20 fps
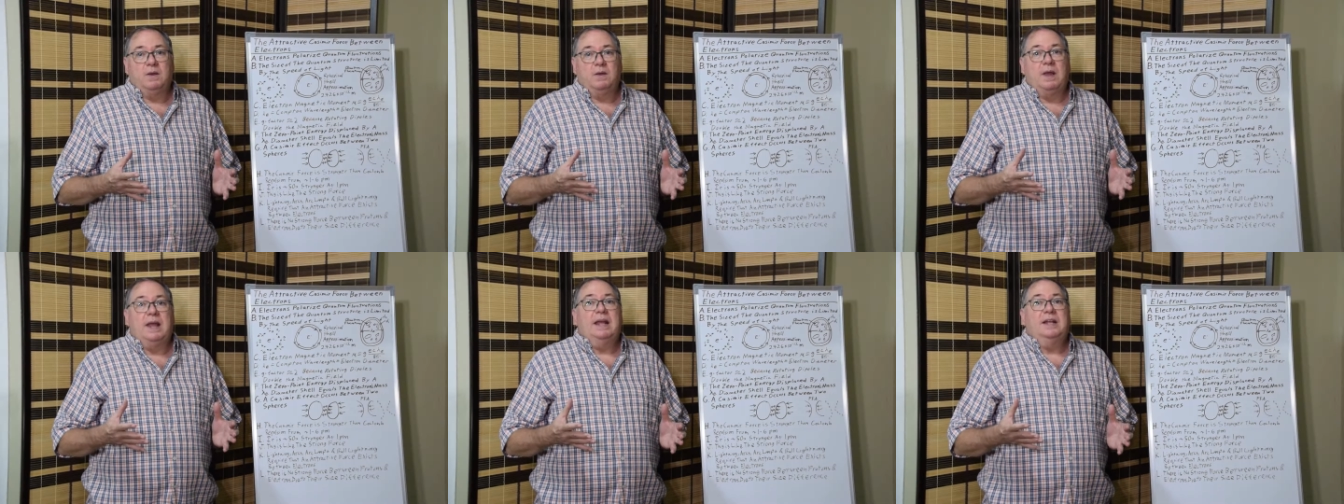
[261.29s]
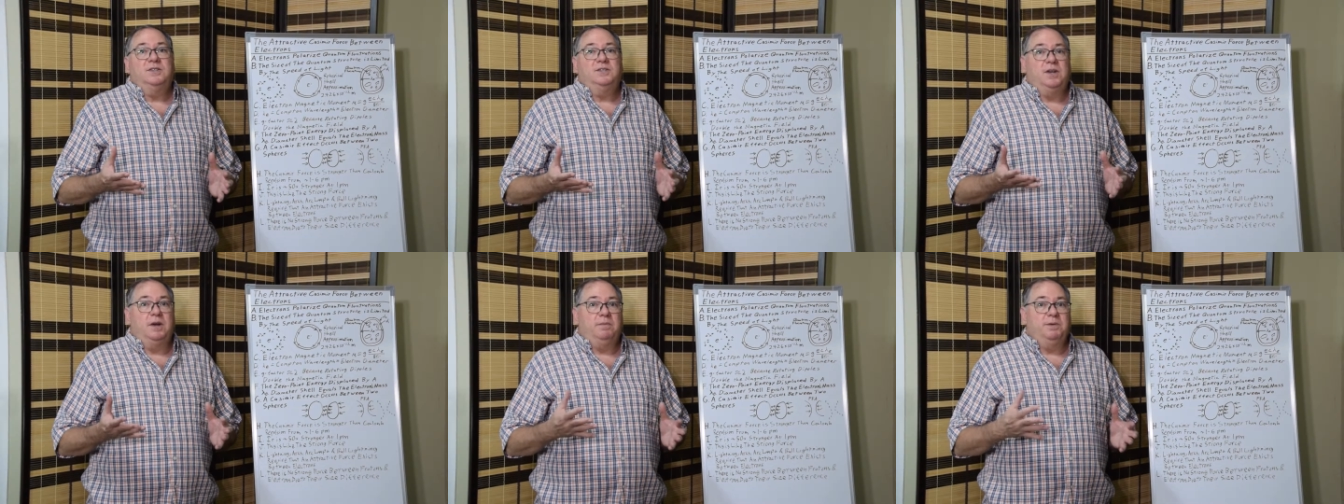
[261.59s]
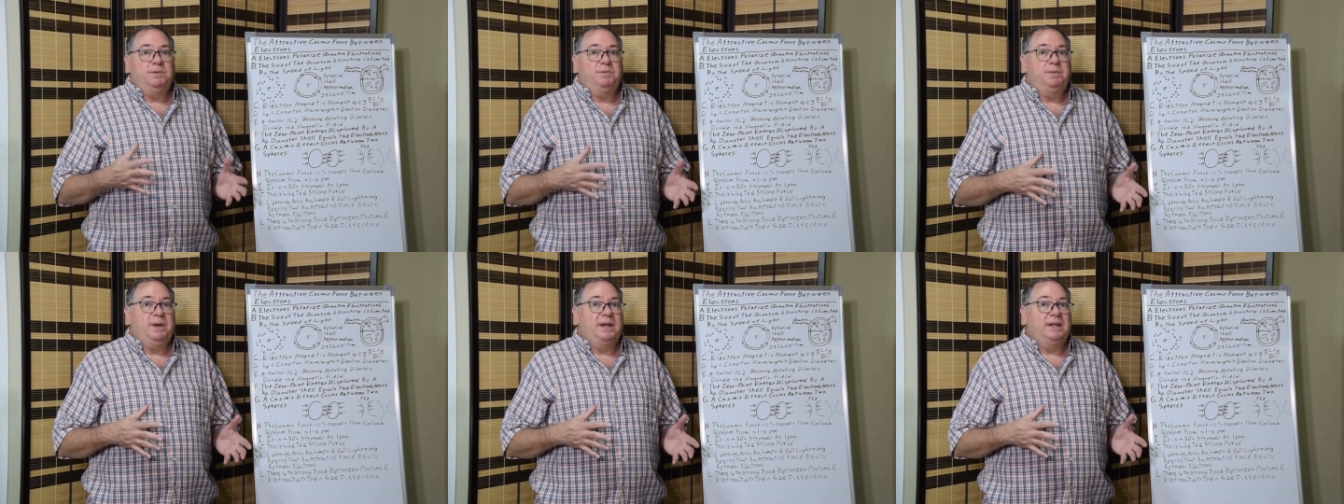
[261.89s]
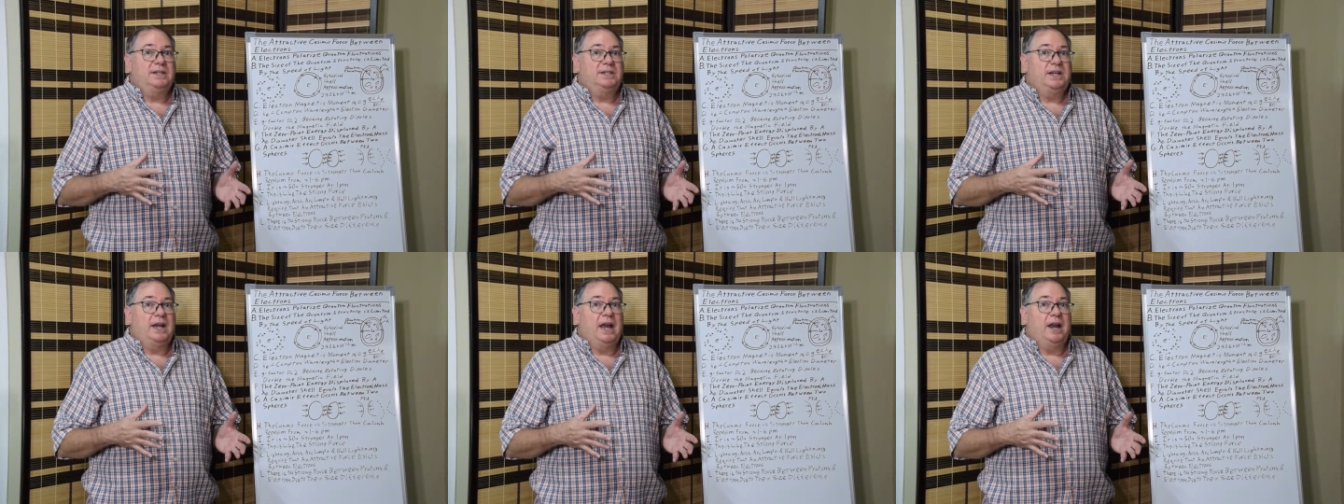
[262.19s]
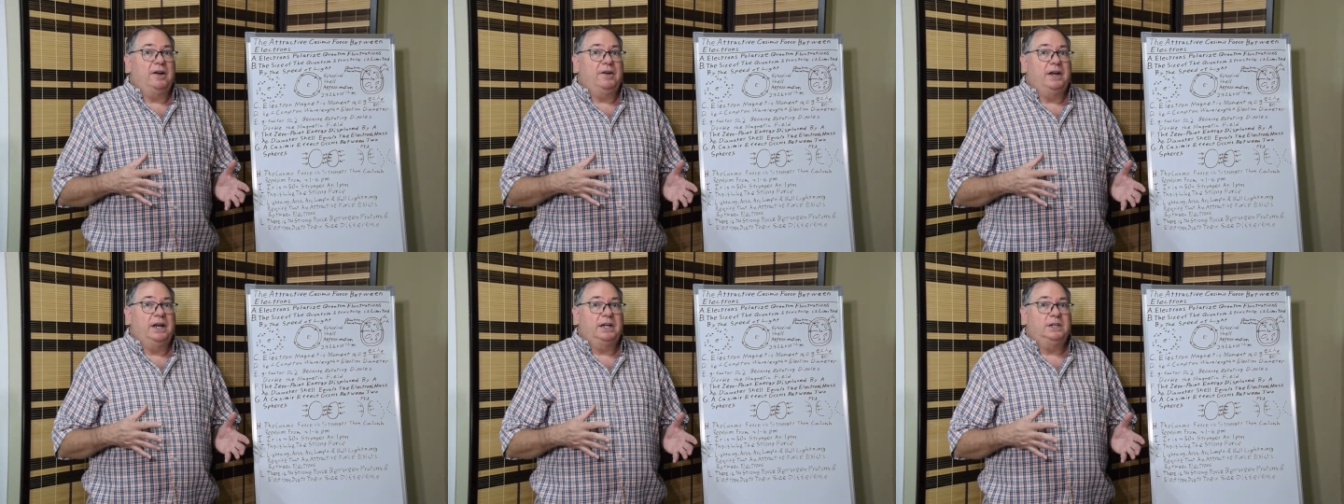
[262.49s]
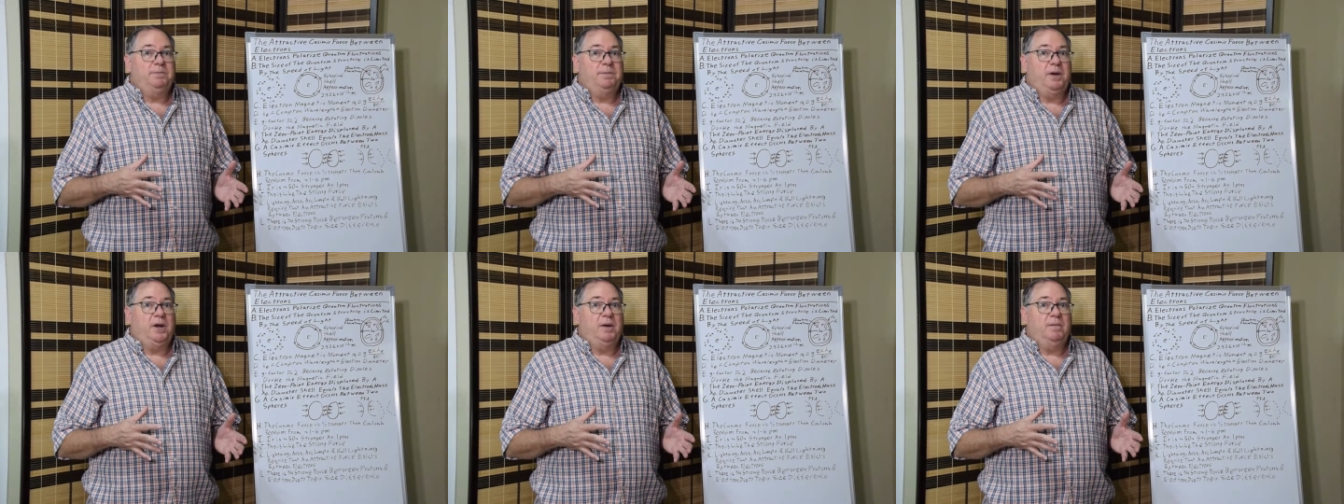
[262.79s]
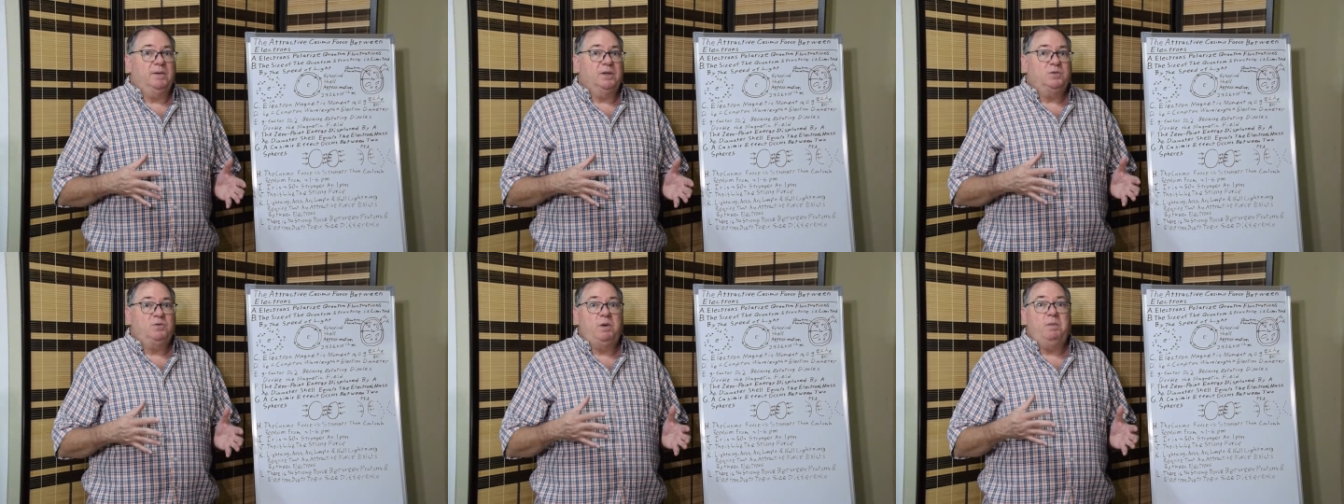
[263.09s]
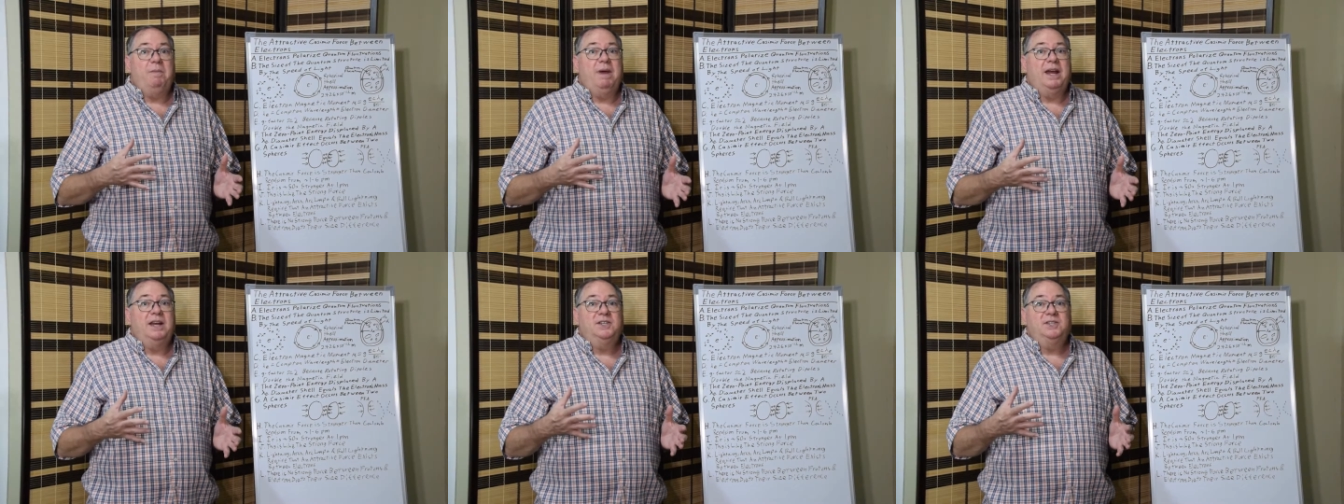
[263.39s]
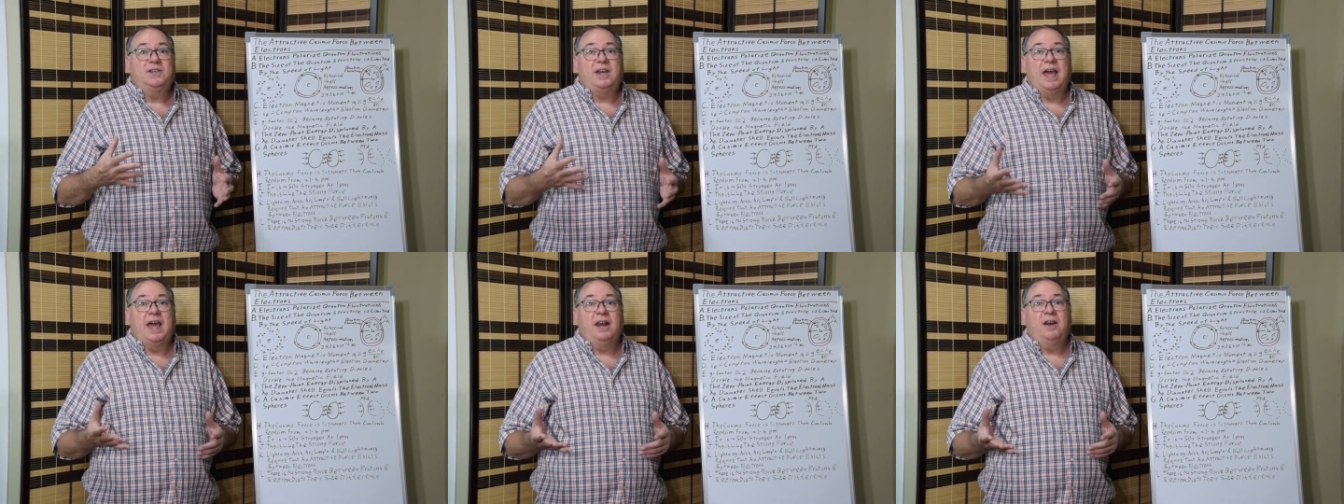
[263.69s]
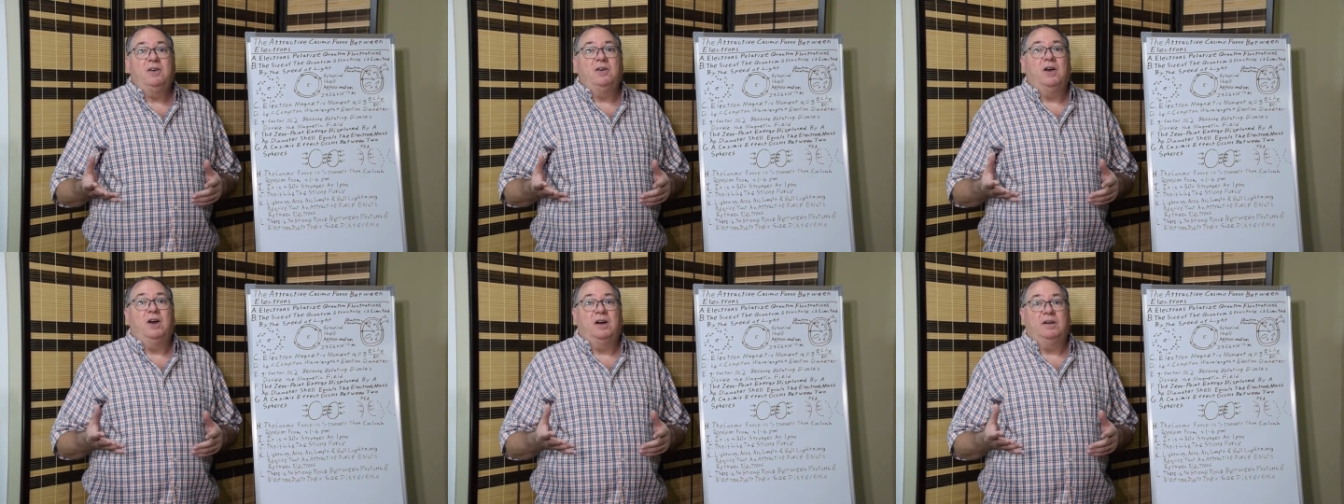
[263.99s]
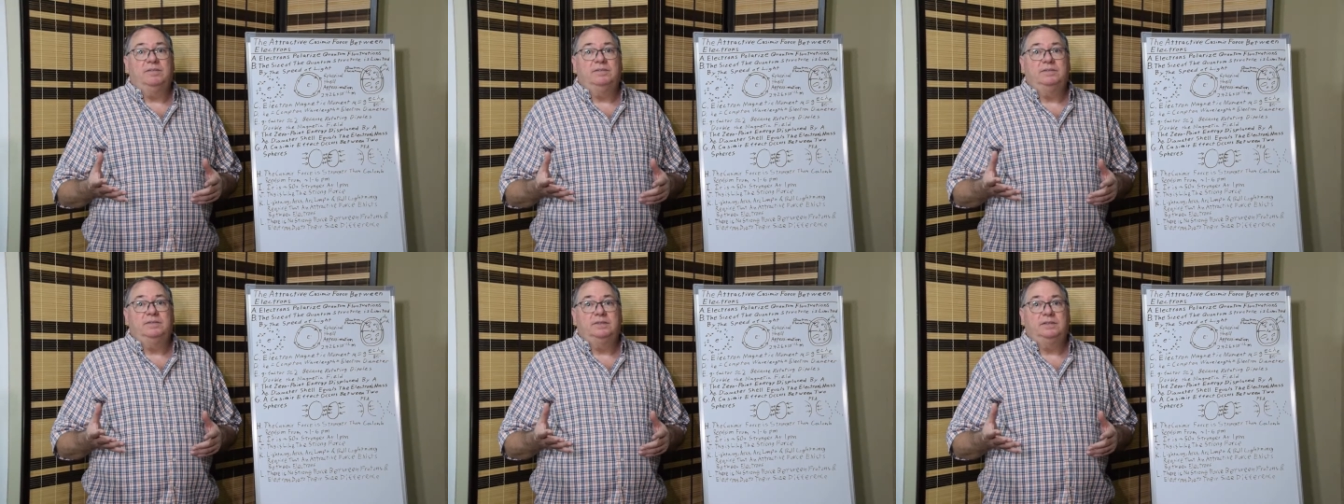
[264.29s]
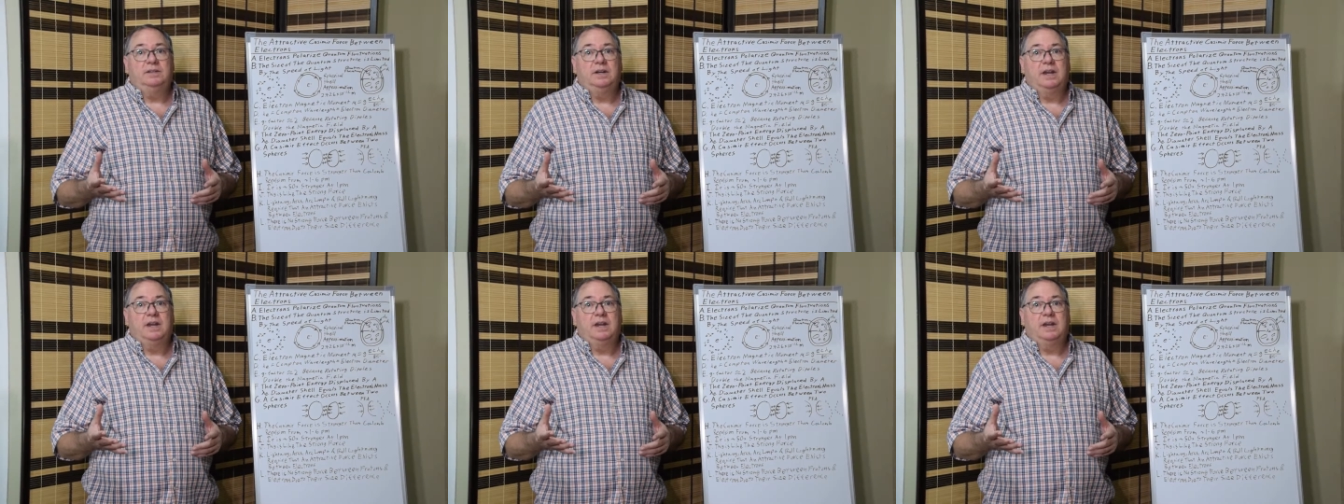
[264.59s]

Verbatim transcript: in some scattering experiments, we may scatter off